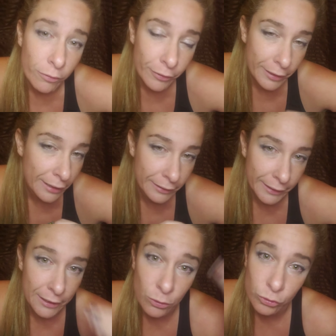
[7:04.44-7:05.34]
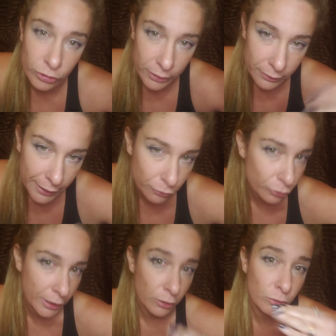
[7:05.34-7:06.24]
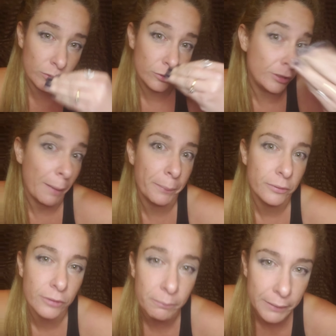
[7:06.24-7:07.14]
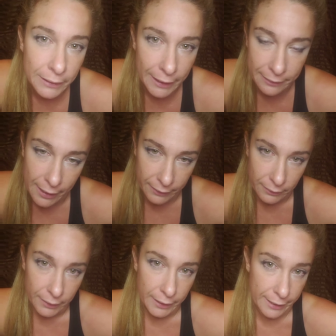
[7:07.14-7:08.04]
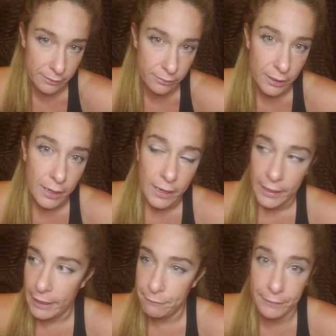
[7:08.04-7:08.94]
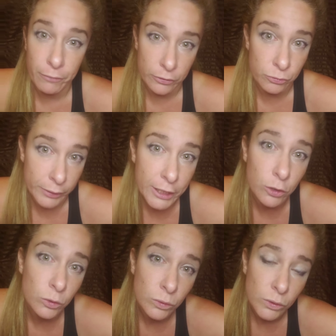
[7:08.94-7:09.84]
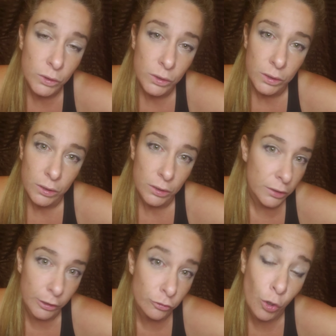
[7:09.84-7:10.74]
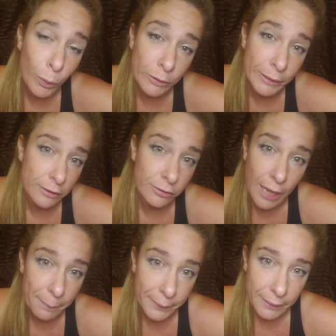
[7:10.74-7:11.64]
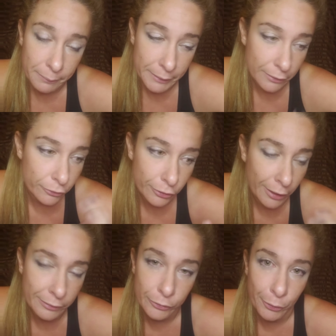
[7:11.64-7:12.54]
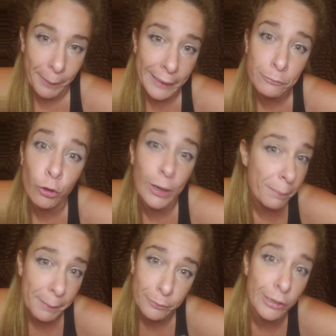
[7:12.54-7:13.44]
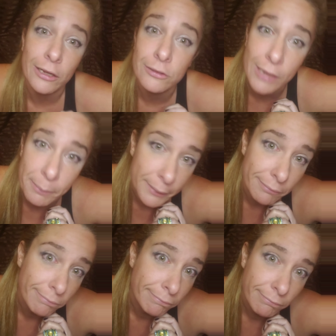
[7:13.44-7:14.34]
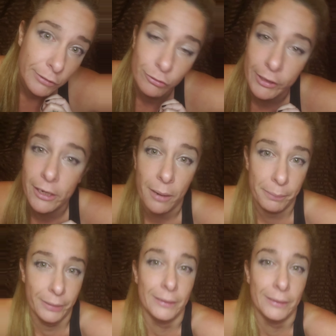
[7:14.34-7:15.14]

of that illusion that you can stop something like that, guys. If it was real, there's no way we could stop it. I mean, there's not, buying toilet paper is not going to stop it. Straight up.